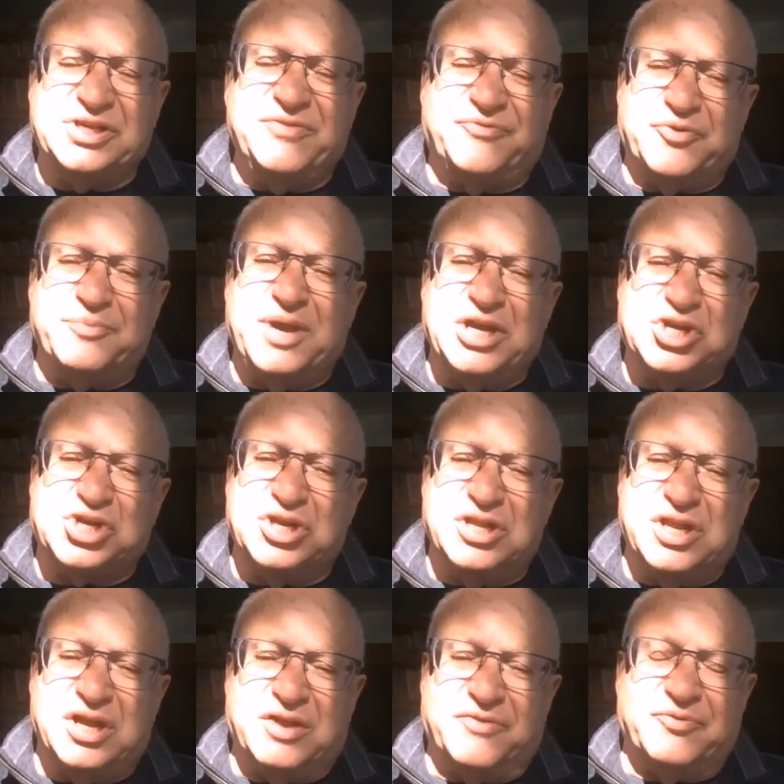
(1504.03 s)
information
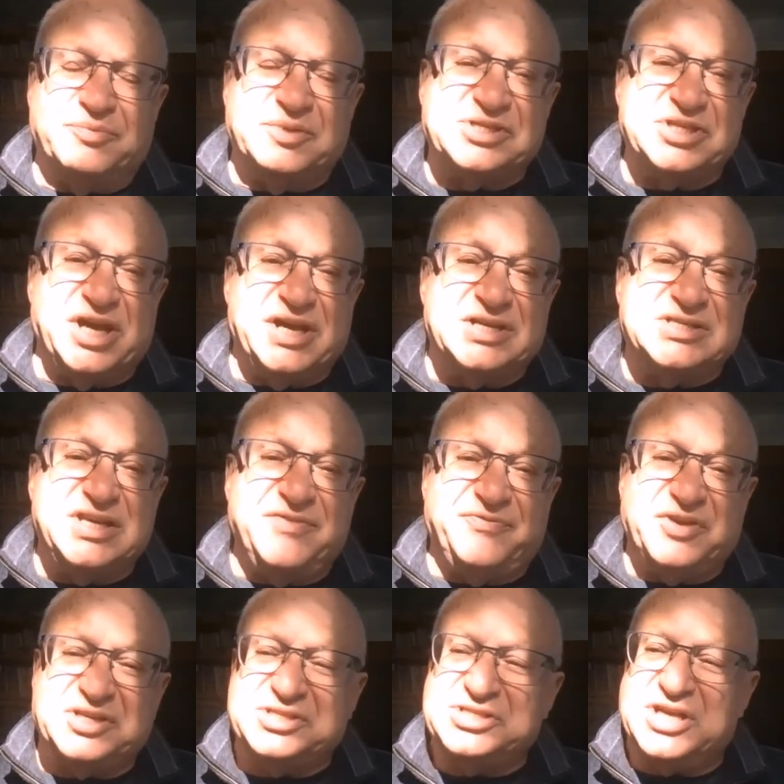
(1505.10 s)
there from the
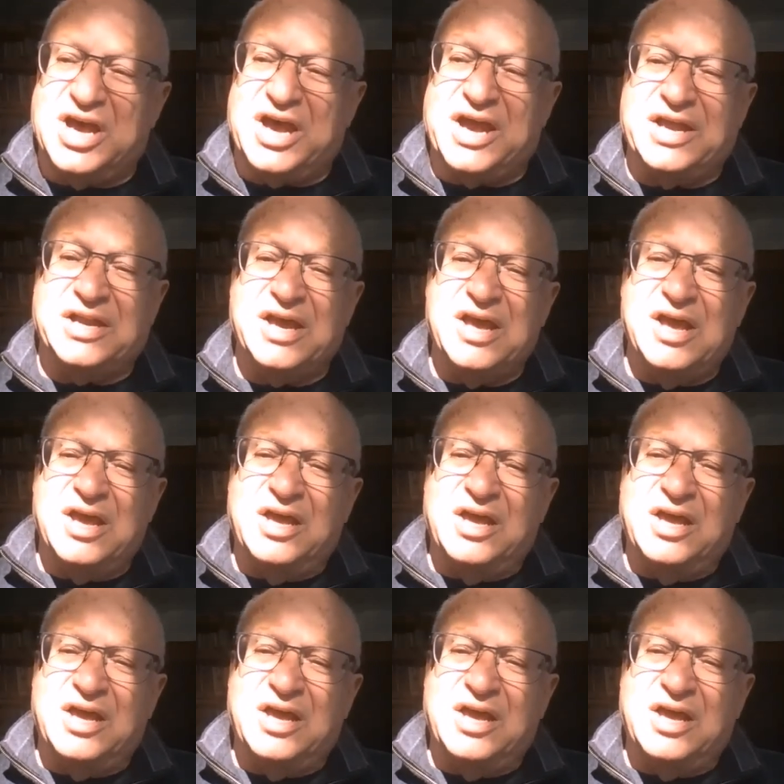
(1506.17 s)
scientific side,